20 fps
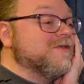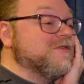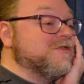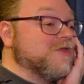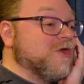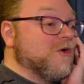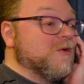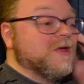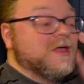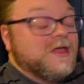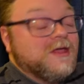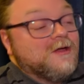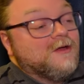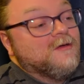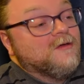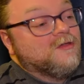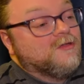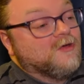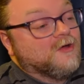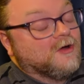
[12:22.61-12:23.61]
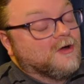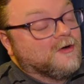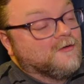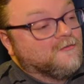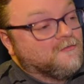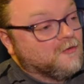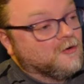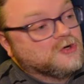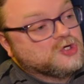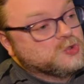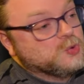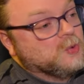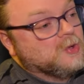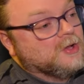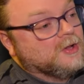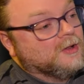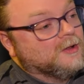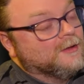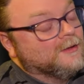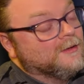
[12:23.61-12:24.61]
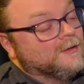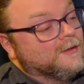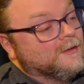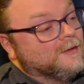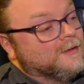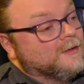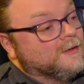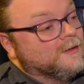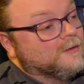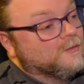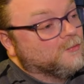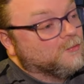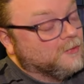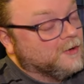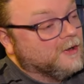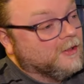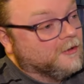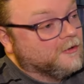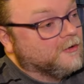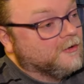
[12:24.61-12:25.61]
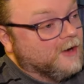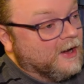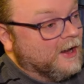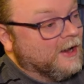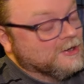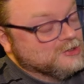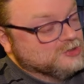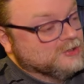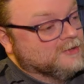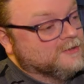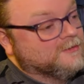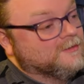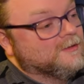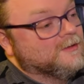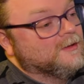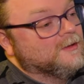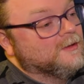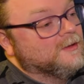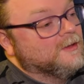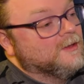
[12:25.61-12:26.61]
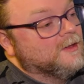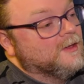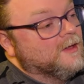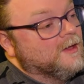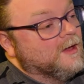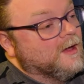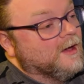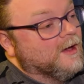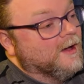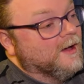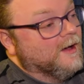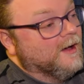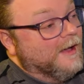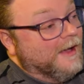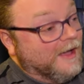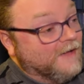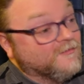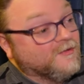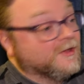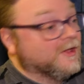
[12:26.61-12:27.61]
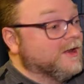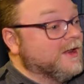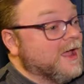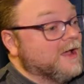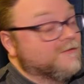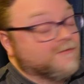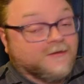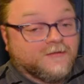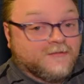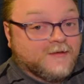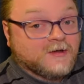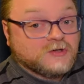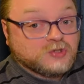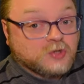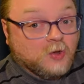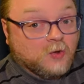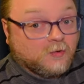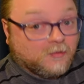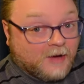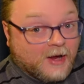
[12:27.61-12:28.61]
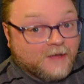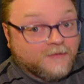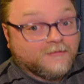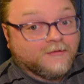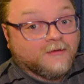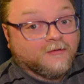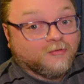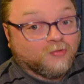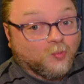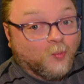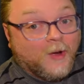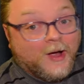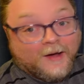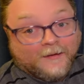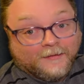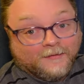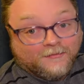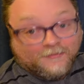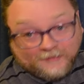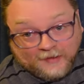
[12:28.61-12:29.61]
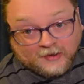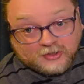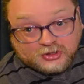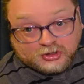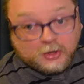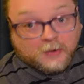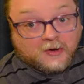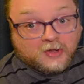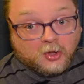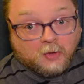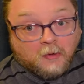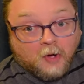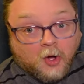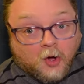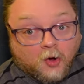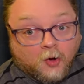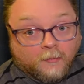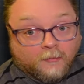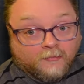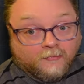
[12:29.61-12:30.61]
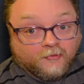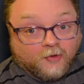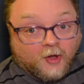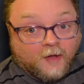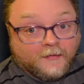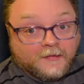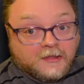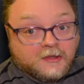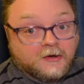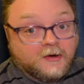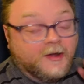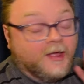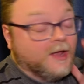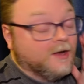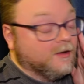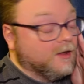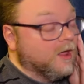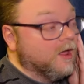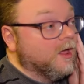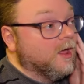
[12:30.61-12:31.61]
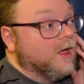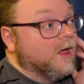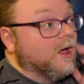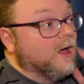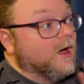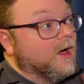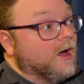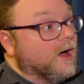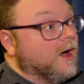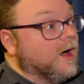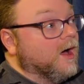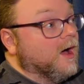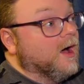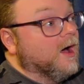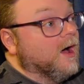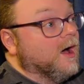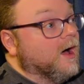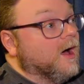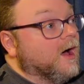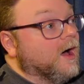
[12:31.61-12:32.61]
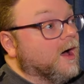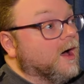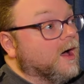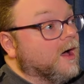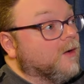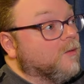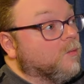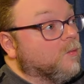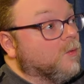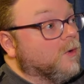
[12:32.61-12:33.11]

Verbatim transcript: so here's your virtual realtor agent uh, having an existential crisis while it's showing you homes on the internet. Uh,